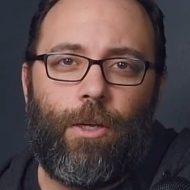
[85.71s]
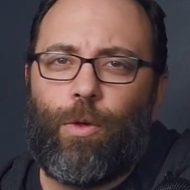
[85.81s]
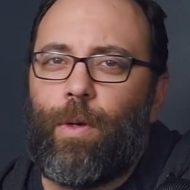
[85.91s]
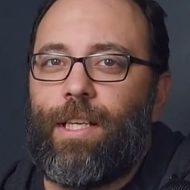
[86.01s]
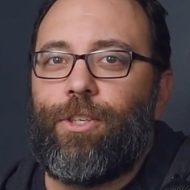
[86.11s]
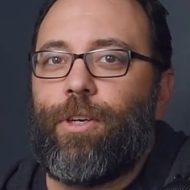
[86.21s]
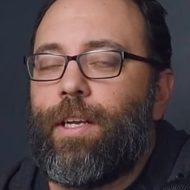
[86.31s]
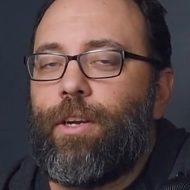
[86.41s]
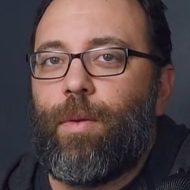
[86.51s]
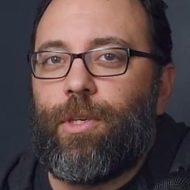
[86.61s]
So unless you're
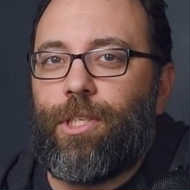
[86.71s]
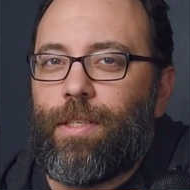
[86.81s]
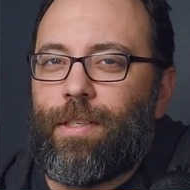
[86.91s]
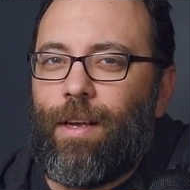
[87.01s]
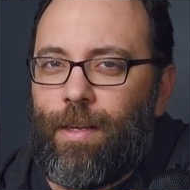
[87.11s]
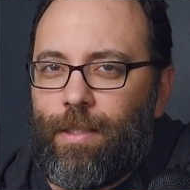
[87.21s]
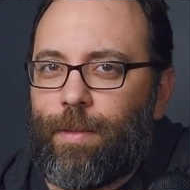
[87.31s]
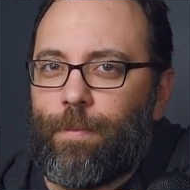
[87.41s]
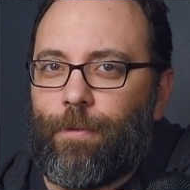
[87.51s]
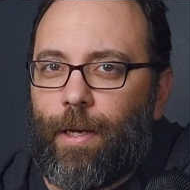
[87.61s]
getting your images
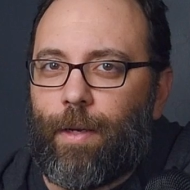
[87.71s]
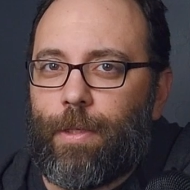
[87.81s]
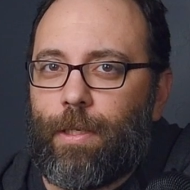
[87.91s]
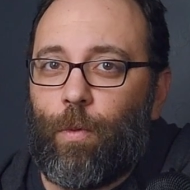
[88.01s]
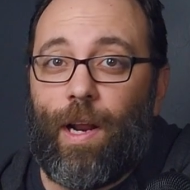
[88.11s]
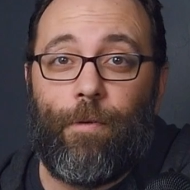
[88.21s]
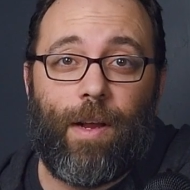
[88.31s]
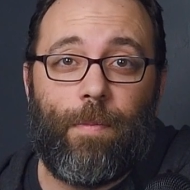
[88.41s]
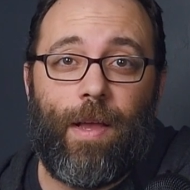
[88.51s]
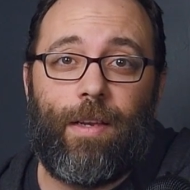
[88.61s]
custom framed, what I
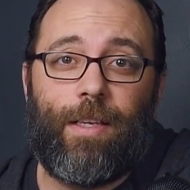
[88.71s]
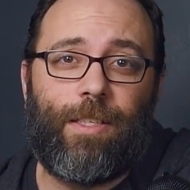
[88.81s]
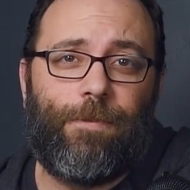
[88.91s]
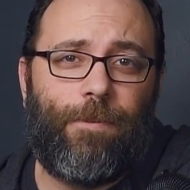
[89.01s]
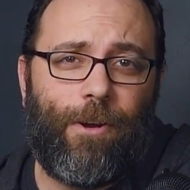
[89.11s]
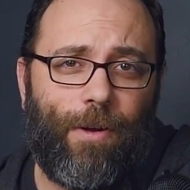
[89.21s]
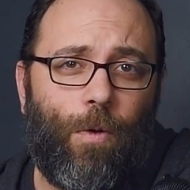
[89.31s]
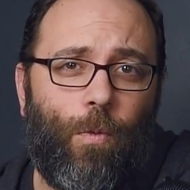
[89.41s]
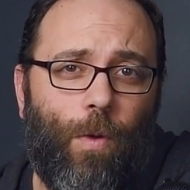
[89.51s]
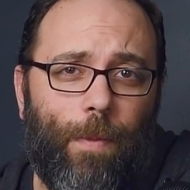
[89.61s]
recommend is figure
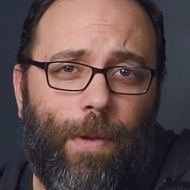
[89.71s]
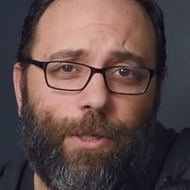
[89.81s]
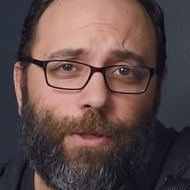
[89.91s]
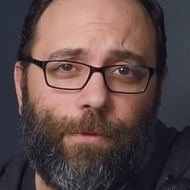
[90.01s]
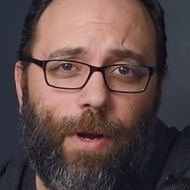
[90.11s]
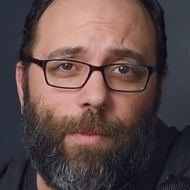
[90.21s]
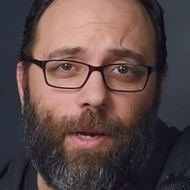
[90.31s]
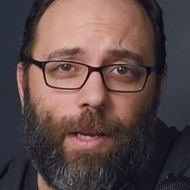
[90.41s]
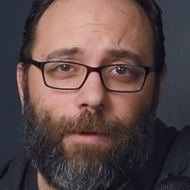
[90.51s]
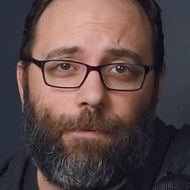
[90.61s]
out what picture frame you're
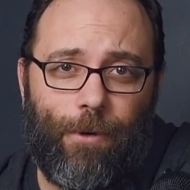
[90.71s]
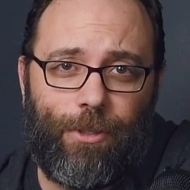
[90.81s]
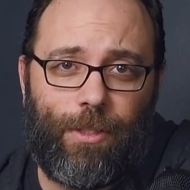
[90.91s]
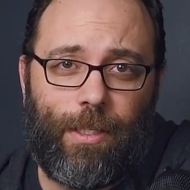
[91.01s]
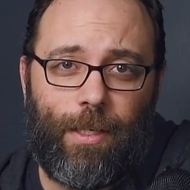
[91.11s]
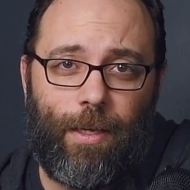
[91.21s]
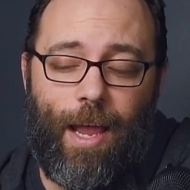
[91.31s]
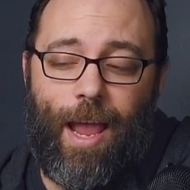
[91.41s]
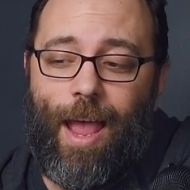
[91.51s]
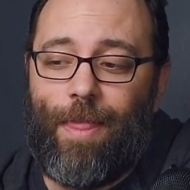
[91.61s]
getting first,
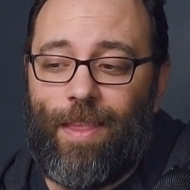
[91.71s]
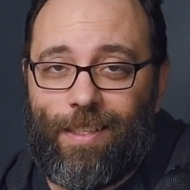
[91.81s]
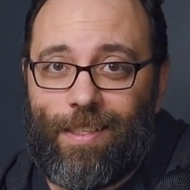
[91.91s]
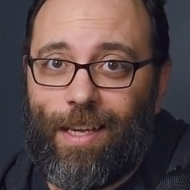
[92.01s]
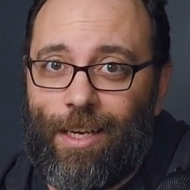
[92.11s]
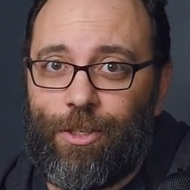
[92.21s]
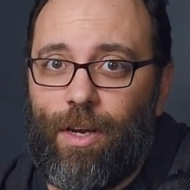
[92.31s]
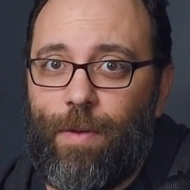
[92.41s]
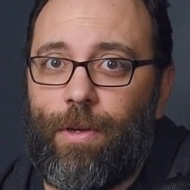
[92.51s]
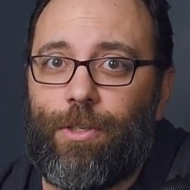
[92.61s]
and then size your
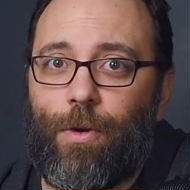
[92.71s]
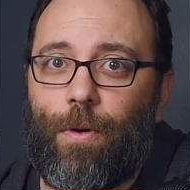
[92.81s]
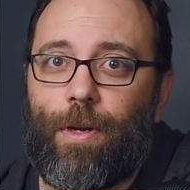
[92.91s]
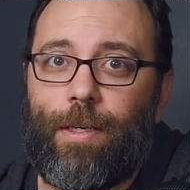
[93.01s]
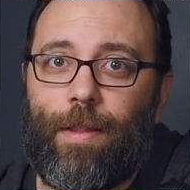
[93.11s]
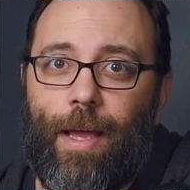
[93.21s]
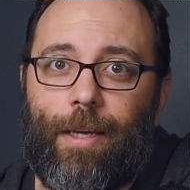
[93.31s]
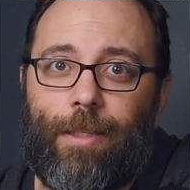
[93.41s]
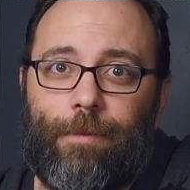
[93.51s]
image according to that.